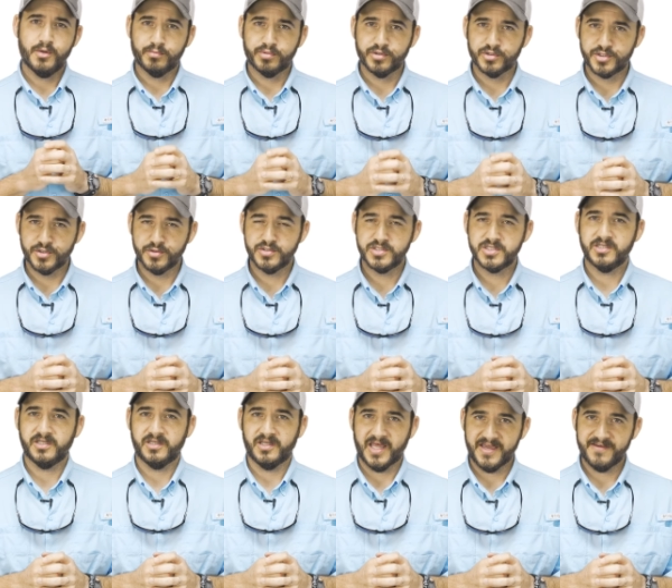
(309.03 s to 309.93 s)
produce
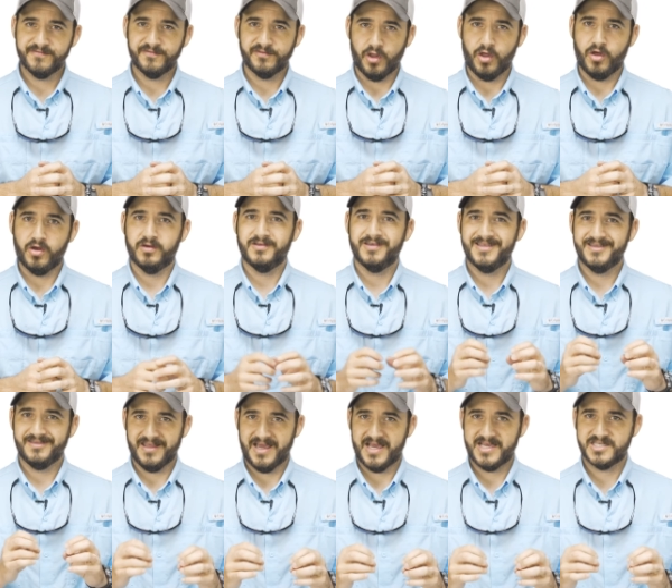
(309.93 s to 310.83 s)
a lifelong
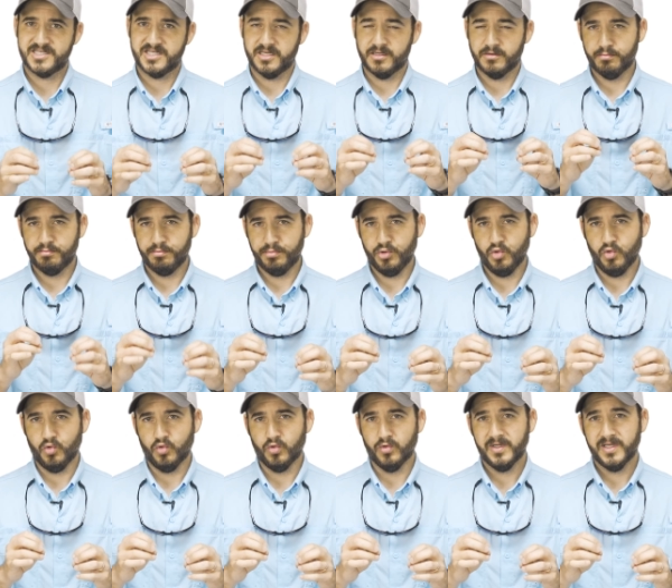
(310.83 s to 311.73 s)
lasting
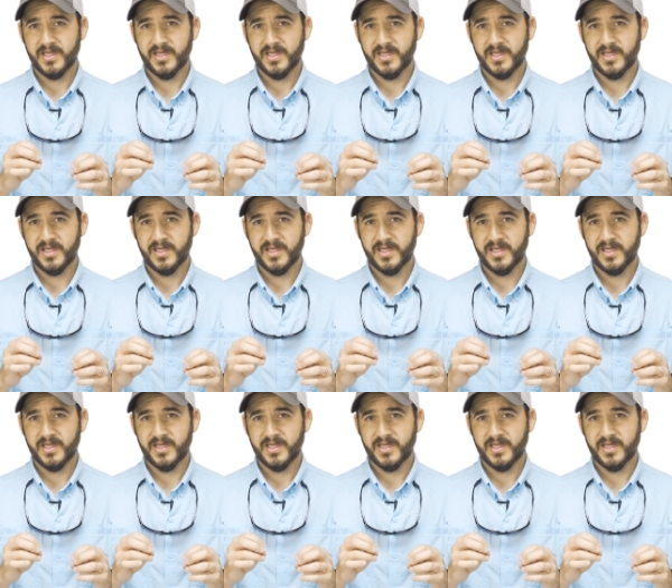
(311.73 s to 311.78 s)
pool.